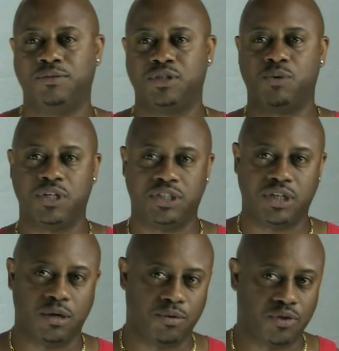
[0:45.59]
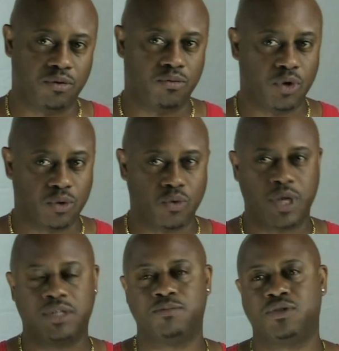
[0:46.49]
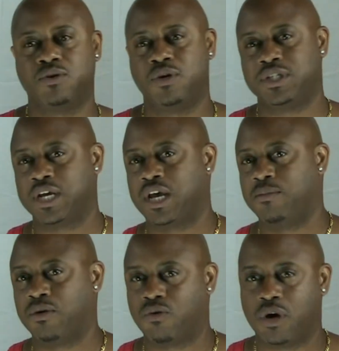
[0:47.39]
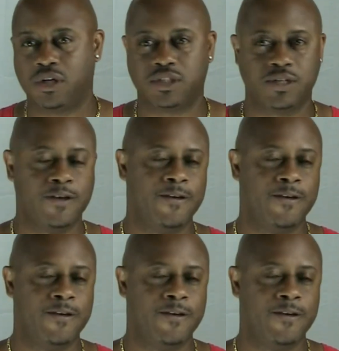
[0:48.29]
Just want to share with you real quick some stories I came across.